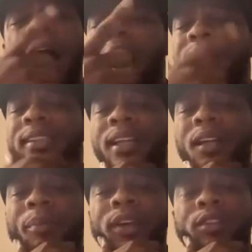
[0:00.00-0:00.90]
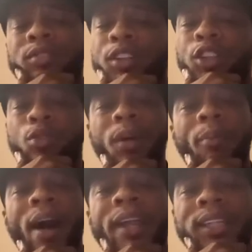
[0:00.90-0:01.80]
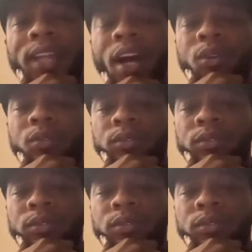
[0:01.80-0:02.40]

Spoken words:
I could sit up here and run through your body count,